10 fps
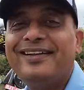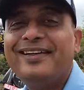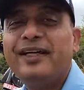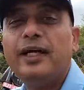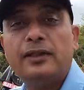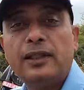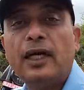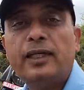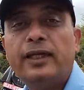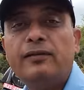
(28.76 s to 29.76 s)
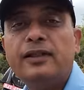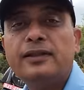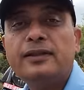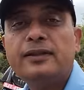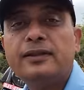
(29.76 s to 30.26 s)
it's a
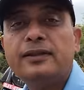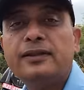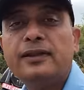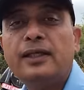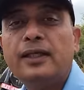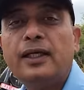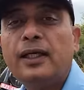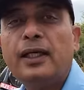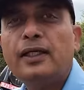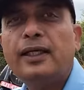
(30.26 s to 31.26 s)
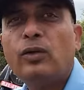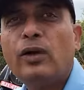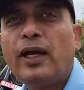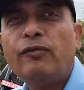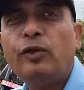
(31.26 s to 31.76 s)
Harley-Davidson. They don't
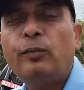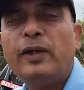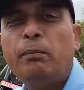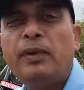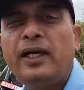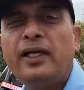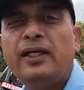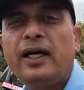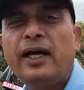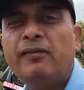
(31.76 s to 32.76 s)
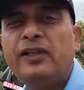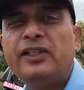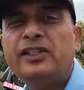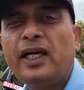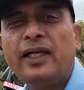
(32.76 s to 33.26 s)
have to be big, heavy,
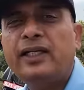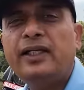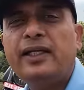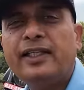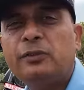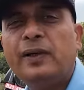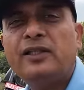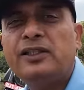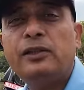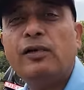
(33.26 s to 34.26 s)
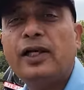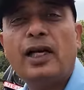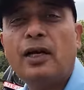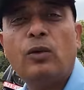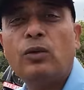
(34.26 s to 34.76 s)
shiny, expensive, and
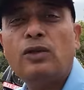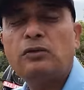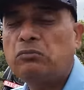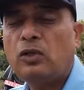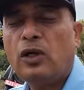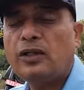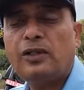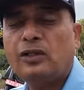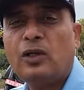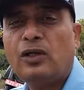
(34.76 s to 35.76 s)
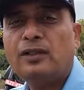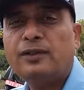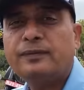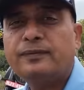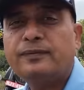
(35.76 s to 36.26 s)
loud. Not at all.
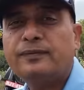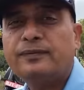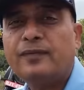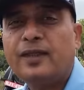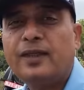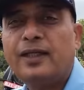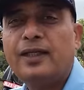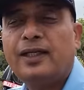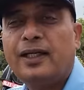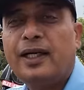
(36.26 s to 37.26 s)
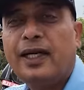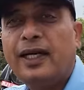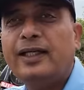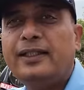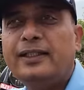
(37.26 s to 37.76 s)
And